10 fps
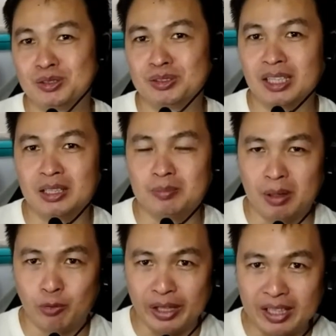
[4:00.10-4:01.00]
to study,
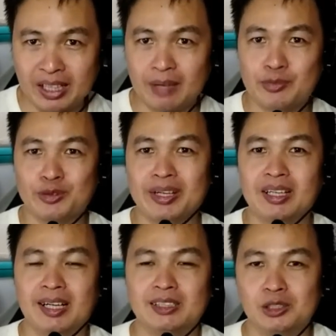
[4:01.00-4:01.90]
but when they come
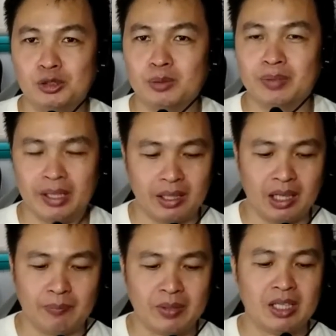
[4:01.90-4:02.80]
together as a group, they end
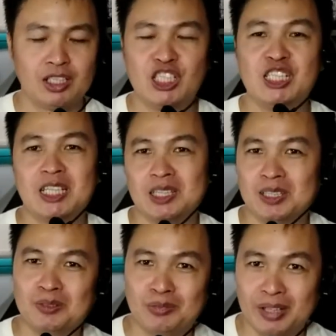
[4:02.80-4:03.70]
up
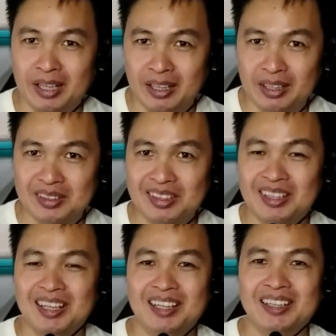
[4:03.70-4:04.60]
chit-chatting with one another.
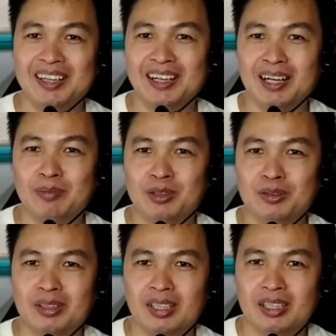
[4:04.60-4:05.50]
They end
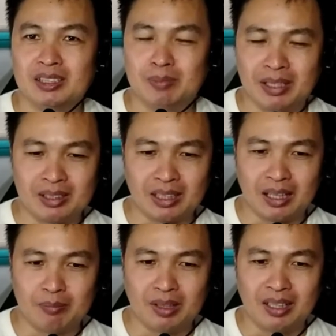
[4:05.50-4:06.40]
up, spending
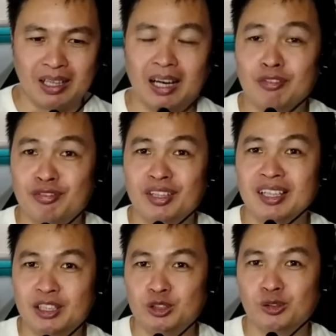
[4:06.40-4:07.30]
time
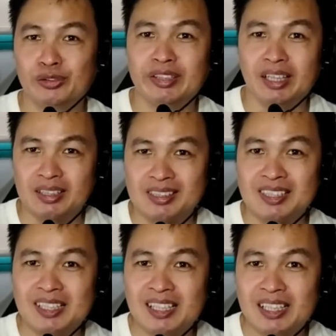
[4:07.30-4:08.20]
laughing and joking and
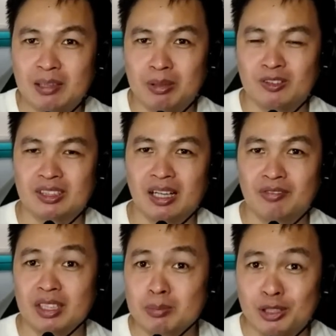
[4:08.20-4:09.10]
giggling about
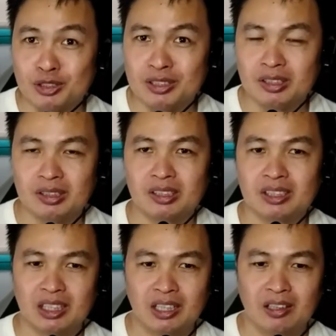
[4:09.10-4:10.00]
stuff, especially the
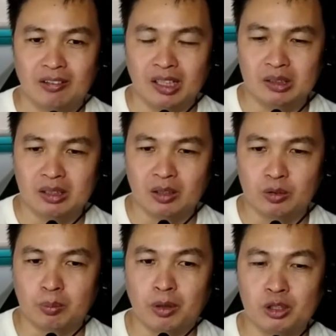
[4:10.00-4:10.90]
girls. Right now,
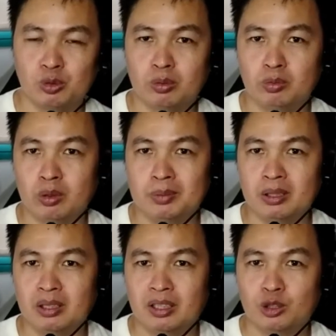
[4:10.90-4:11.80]
the boys will
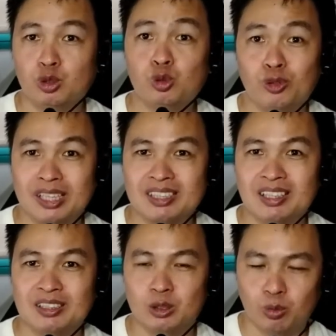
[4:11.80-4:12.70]
be too
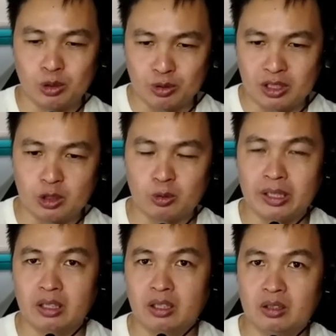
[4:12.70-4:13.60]
restless to want to sit
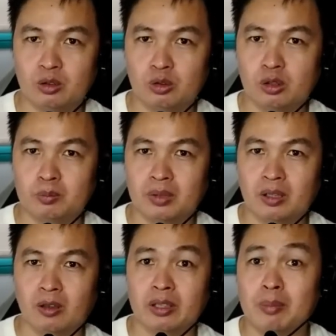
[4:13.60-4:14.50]
together in a group,
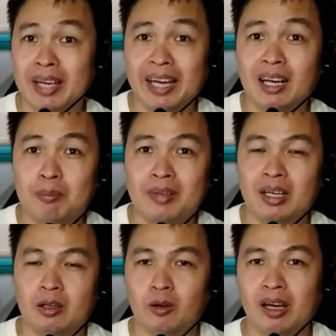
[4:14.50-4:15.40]
or they may end up,
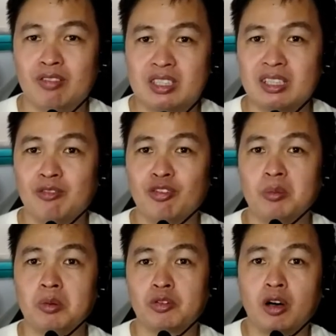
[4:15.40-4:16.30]
having some
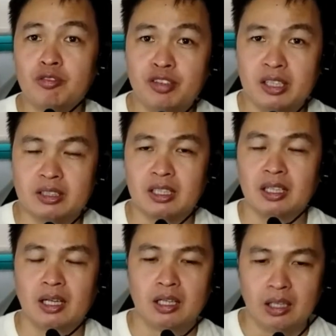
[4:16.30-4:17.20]
form of conflict.
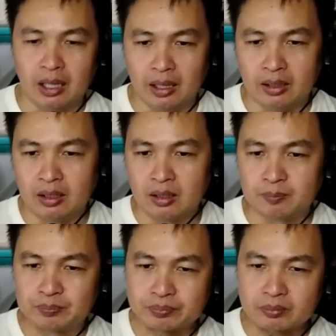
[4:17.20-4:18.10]
And
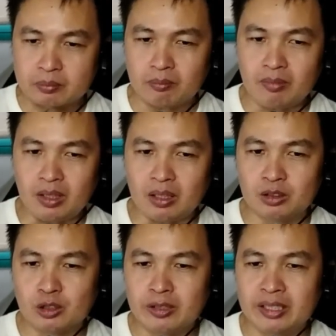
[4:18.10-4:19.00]

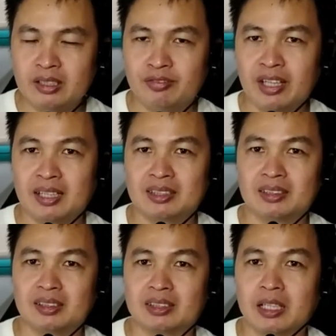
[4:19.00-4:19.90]
so, in effect,
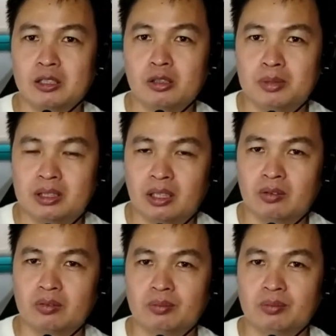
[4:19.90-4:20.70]
the study group itself,